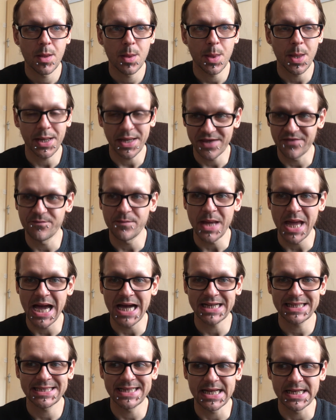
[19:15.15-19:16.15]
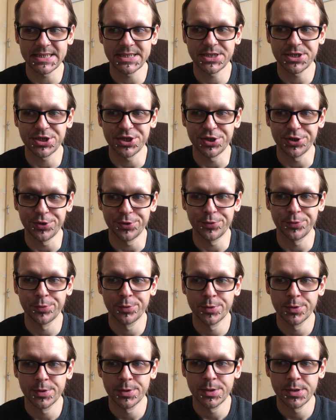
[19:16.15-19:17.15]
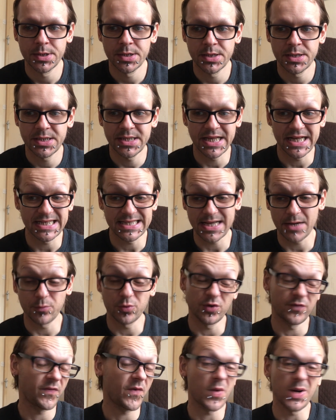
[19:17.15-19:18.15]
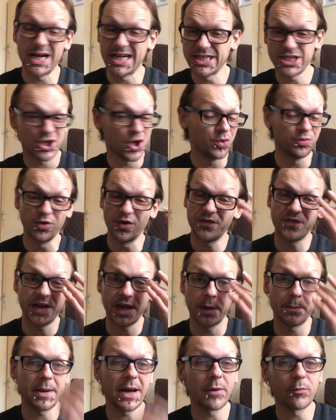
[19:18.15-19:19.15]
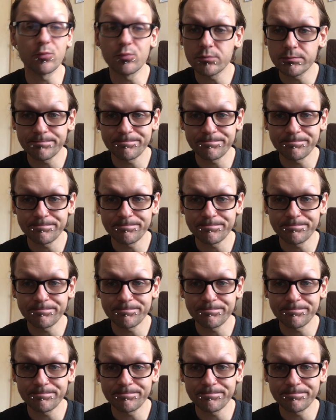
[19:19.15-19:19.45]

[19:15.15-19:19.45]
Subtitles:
That give me access to things I would otherwise know nothing about.